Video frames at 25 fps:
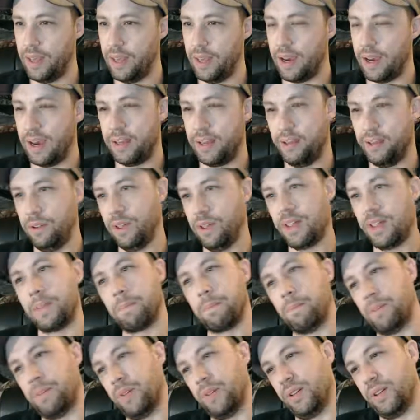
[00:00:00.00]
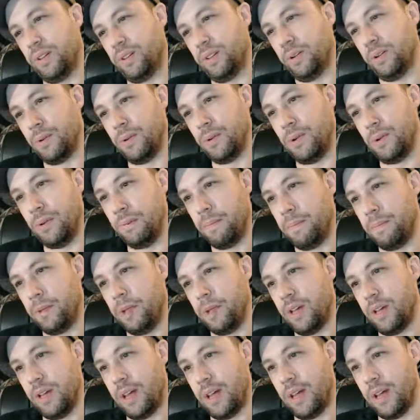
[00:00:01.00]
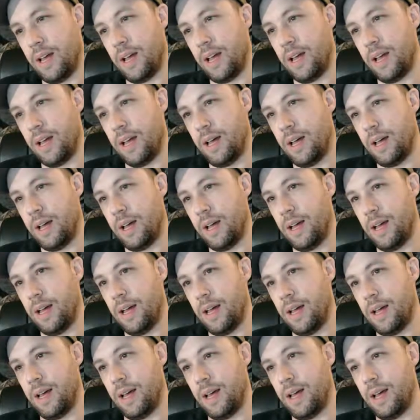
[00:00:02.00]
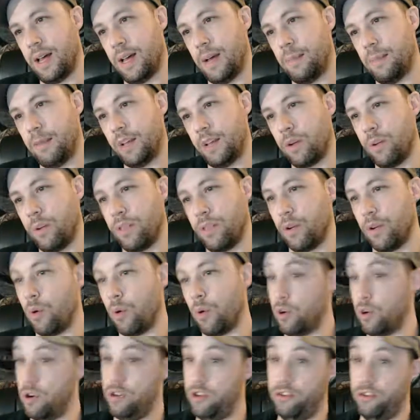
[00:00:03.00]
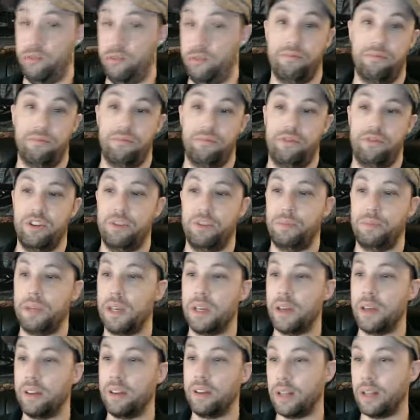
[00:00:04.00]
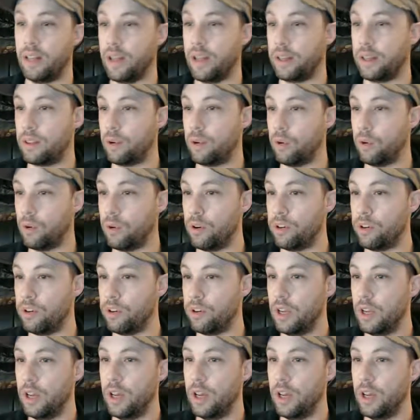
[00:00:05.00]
I do like blue, but I'm going to go with the orange, just because I like the orange.